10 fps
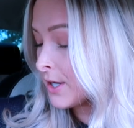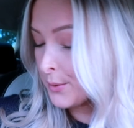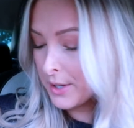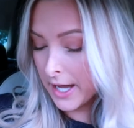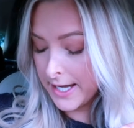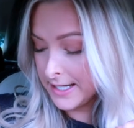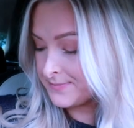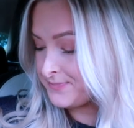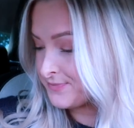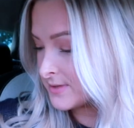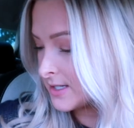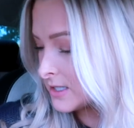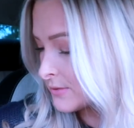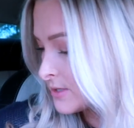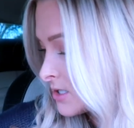Okay,
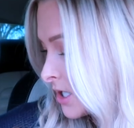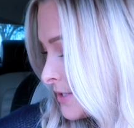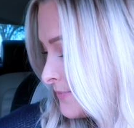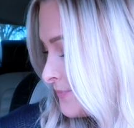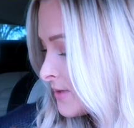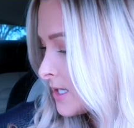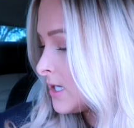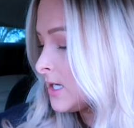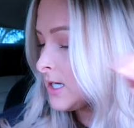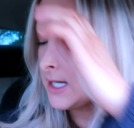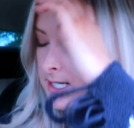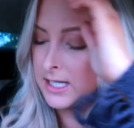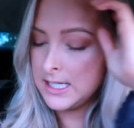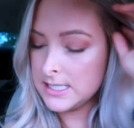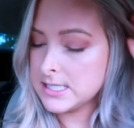that's good.
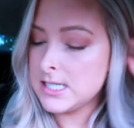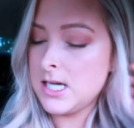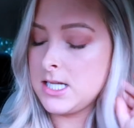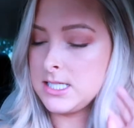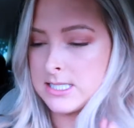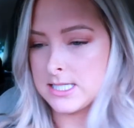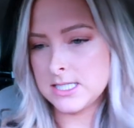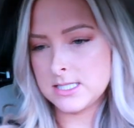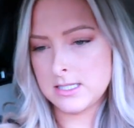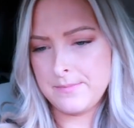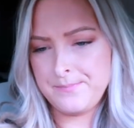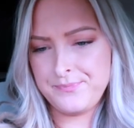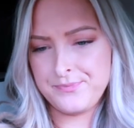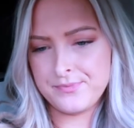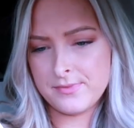Now let's some,
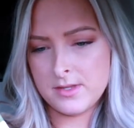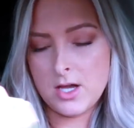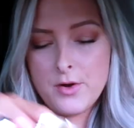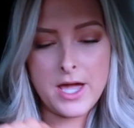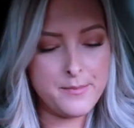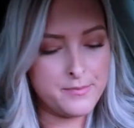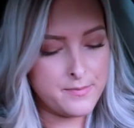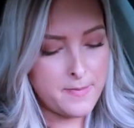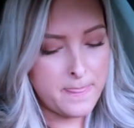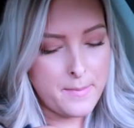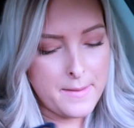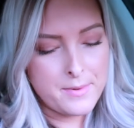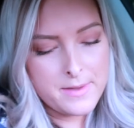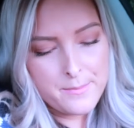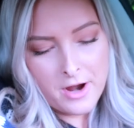okay, the
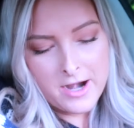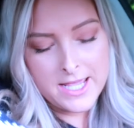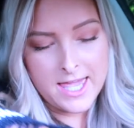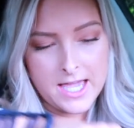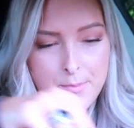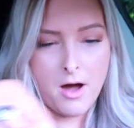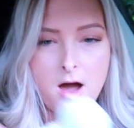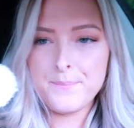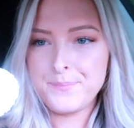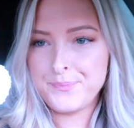peppermint brownie cake pop.